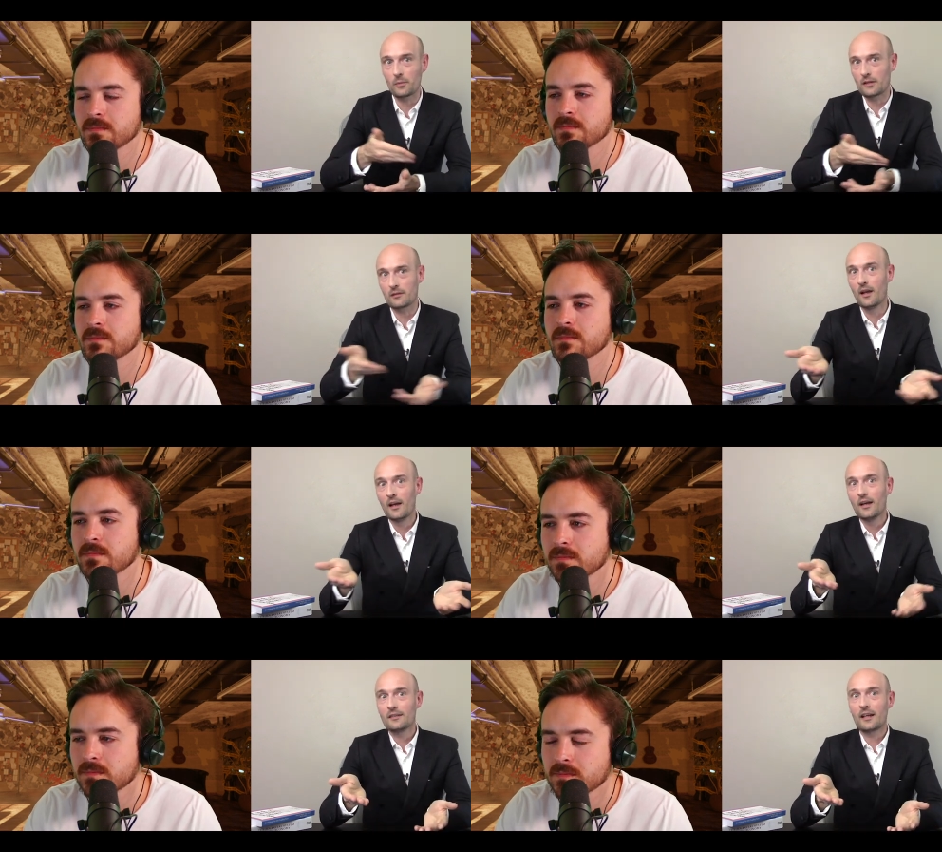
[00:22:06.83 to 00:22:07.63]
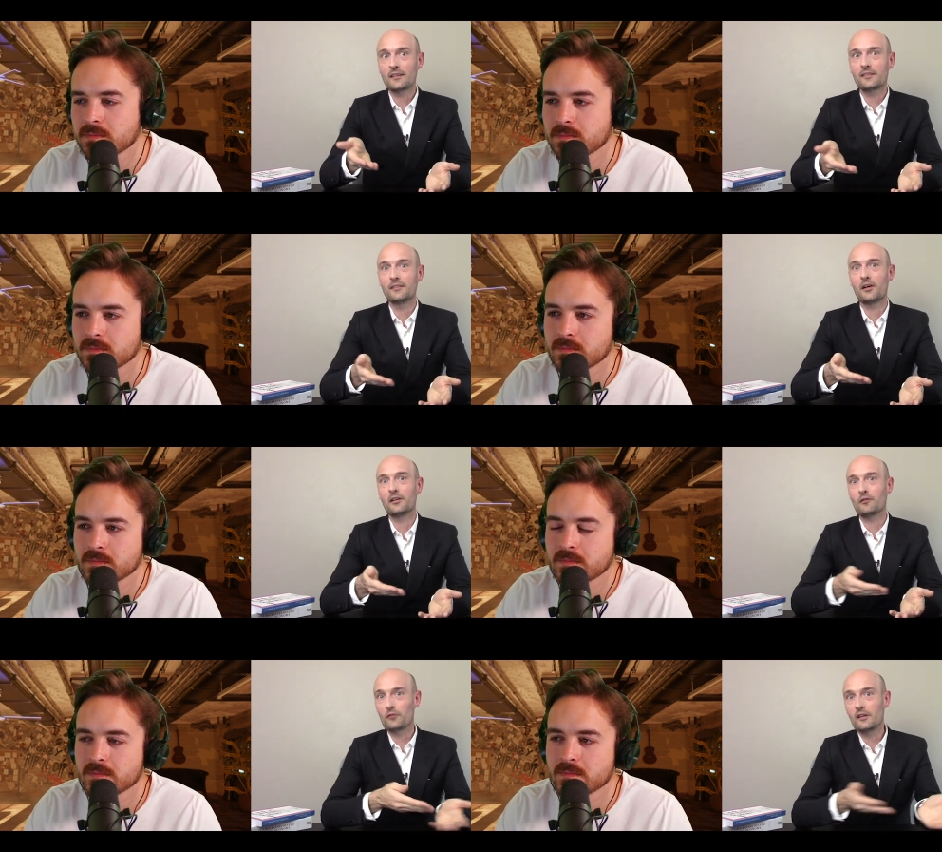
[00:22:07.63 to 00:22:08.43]
Speaker 1: But that's
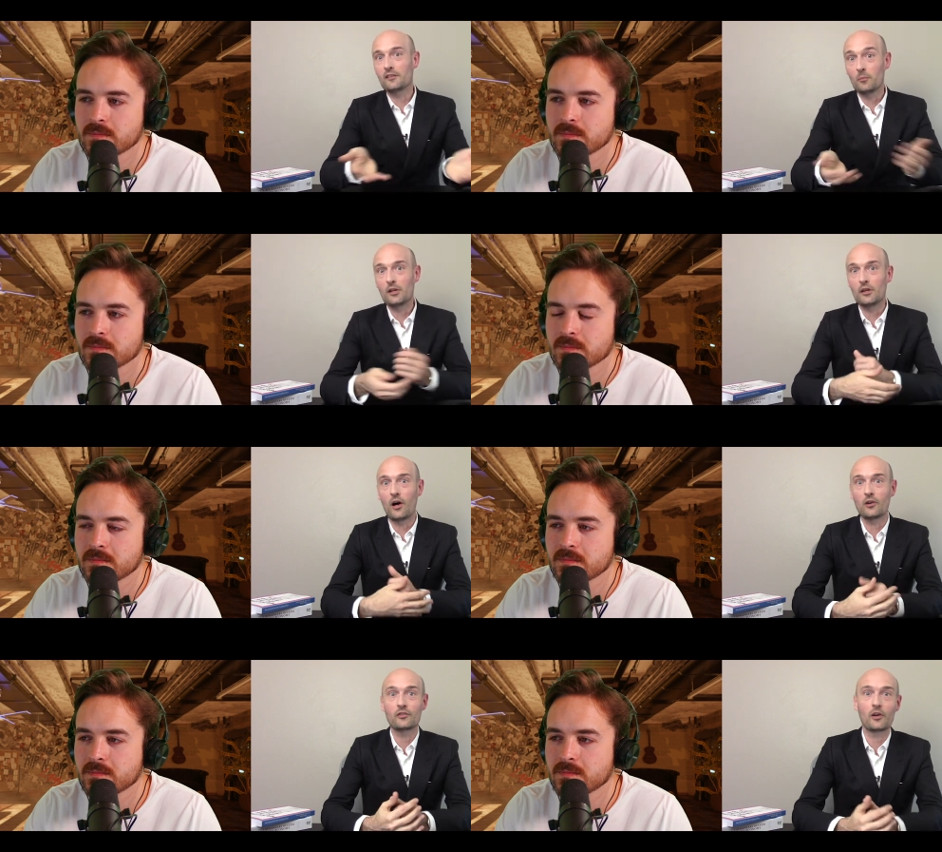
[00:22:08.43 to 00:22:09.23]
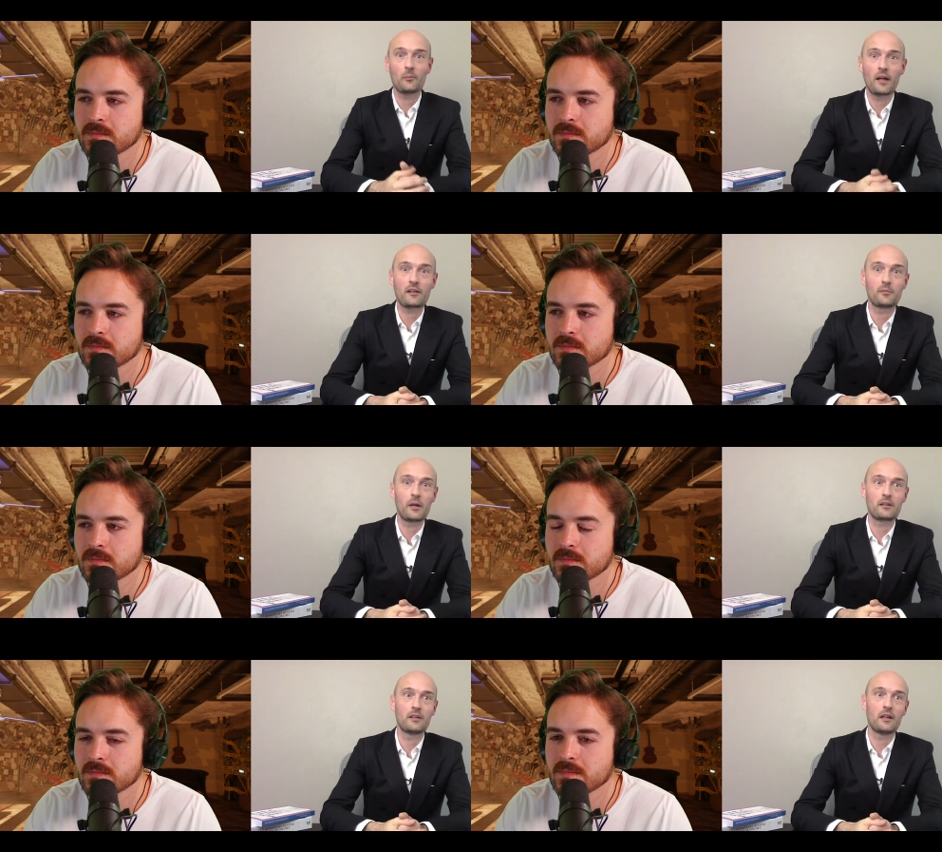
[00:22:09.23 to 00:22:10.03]
not a reasonable long-term
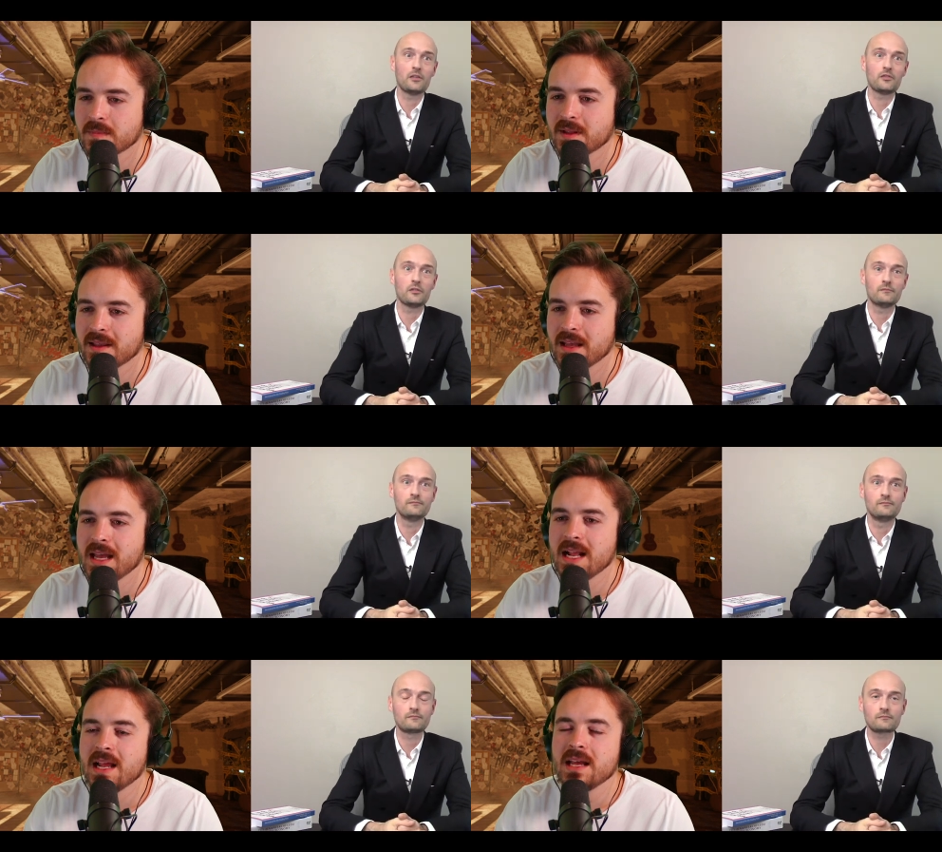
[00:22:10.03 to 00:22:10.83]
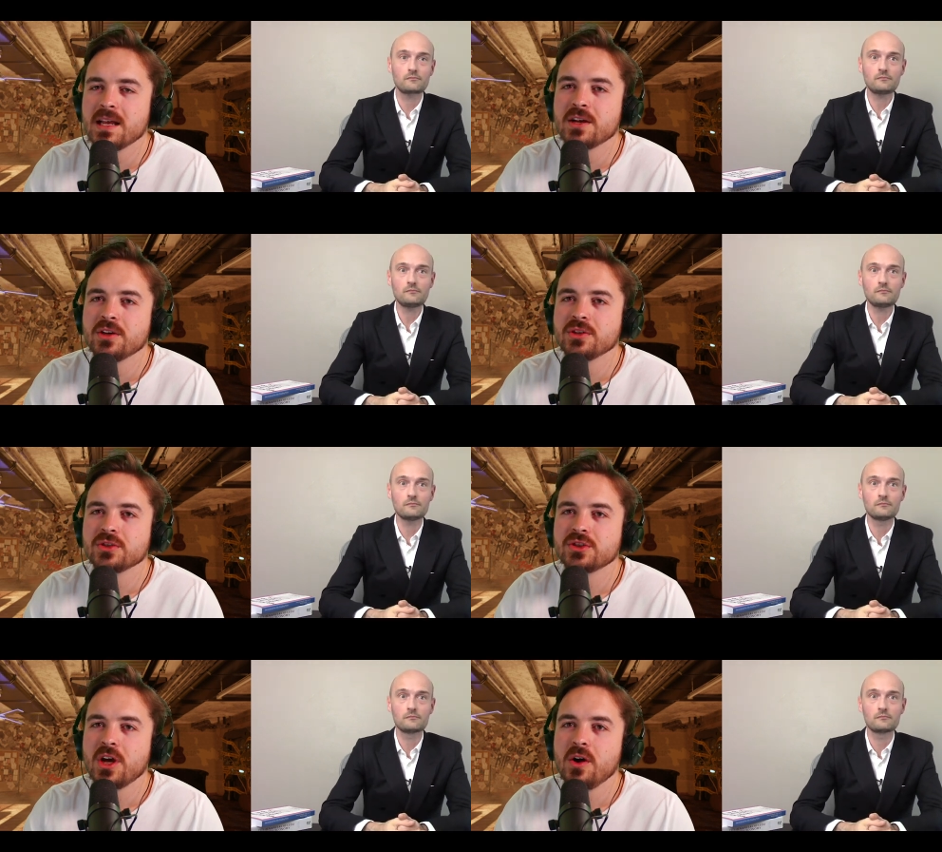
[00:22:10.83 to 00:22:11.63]
expectation.
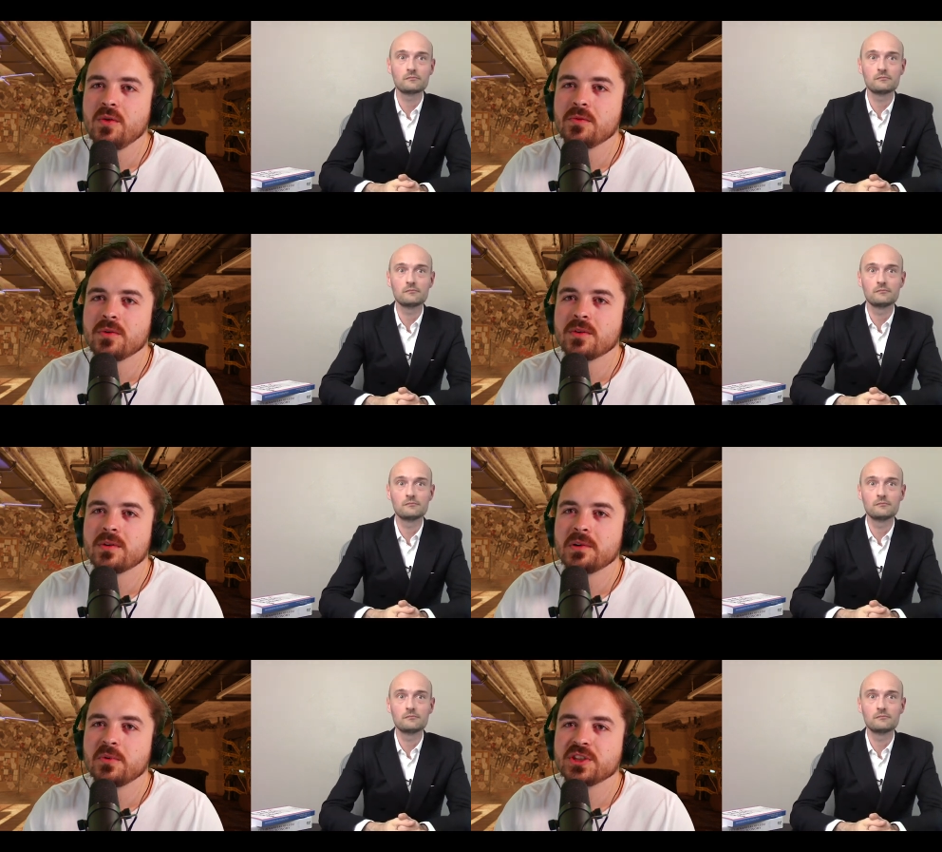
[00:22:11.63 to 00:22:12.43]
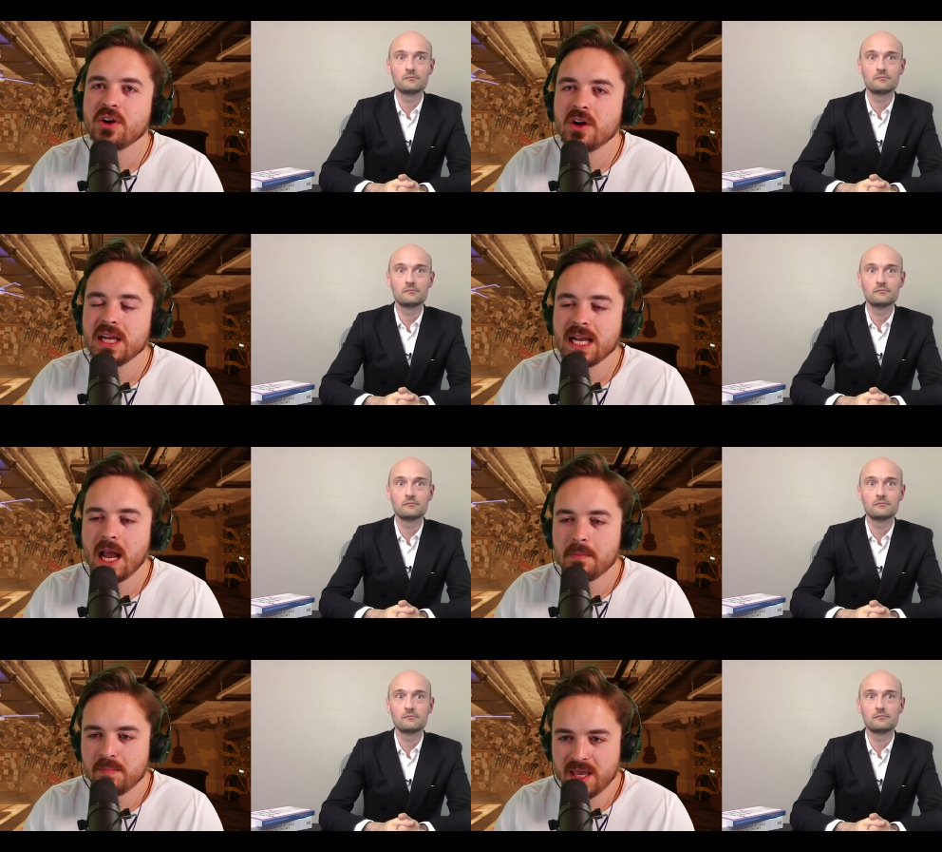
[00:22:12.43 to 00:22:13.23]
Speaker 2: So
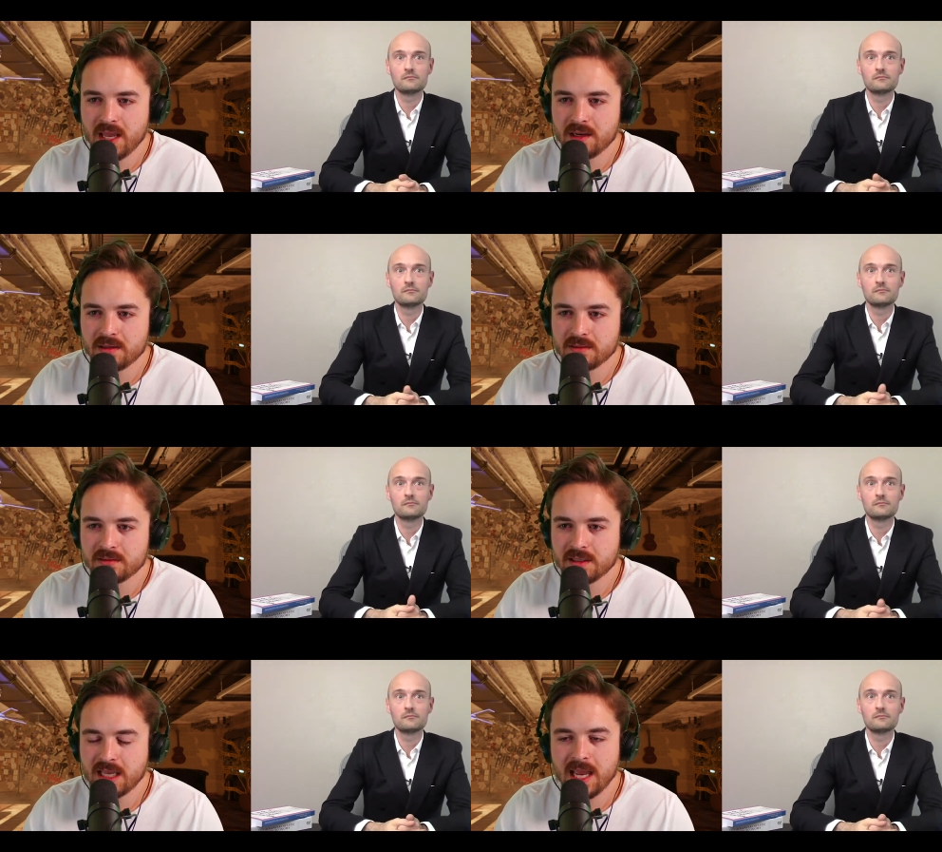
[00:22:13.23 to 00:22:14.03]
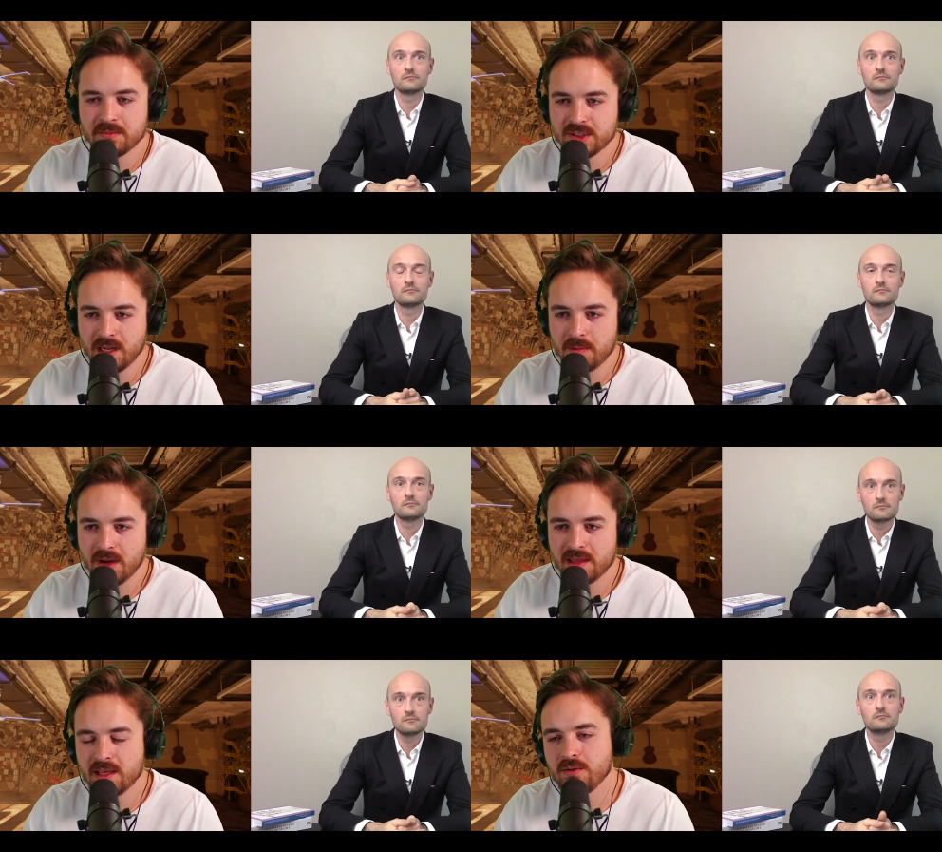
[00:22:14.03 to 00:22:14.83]
returning a bit to
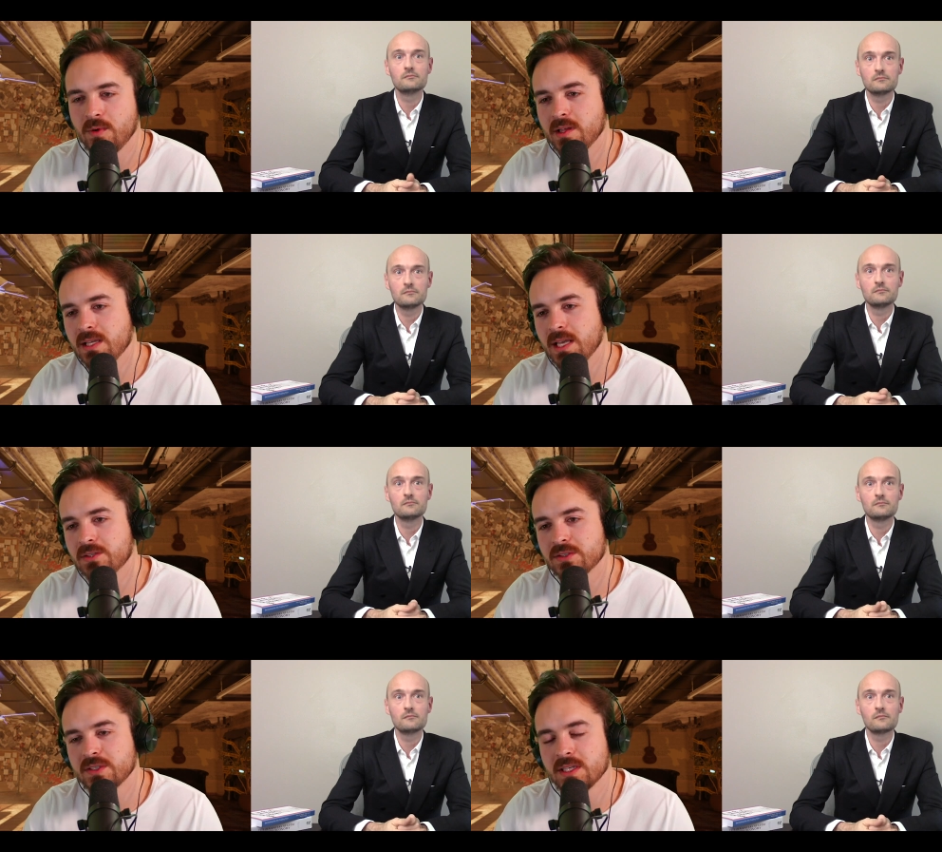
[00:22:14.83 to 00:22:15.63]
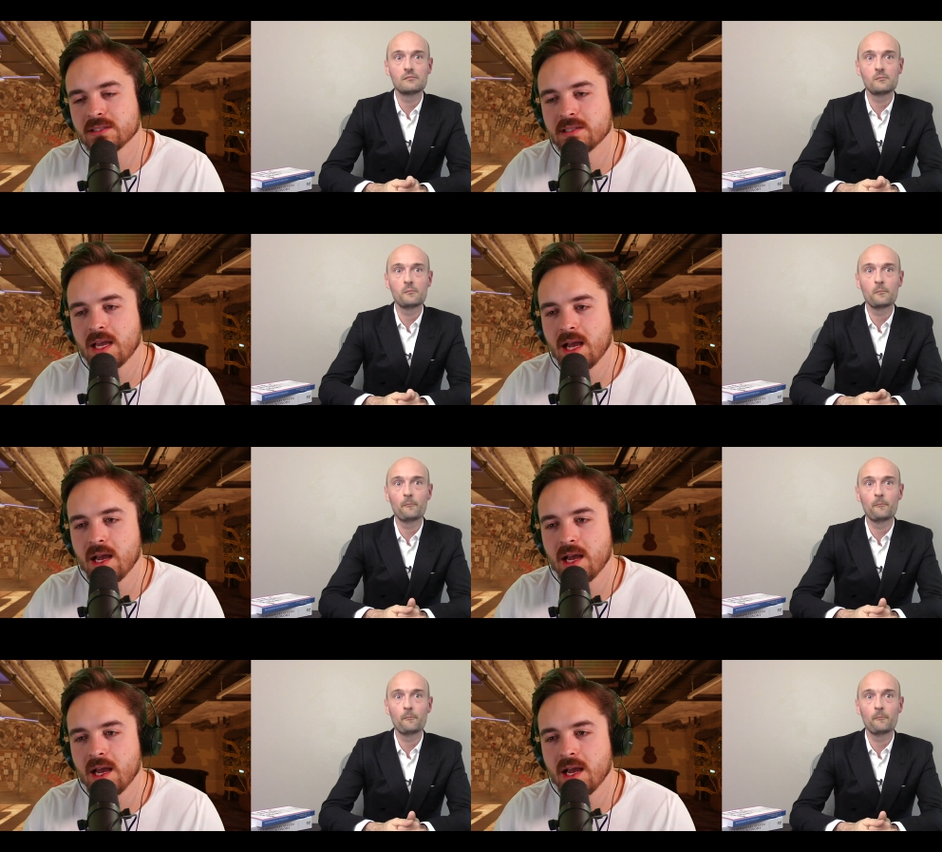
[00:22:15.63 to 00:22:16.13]
GameStop, I think one of the interesting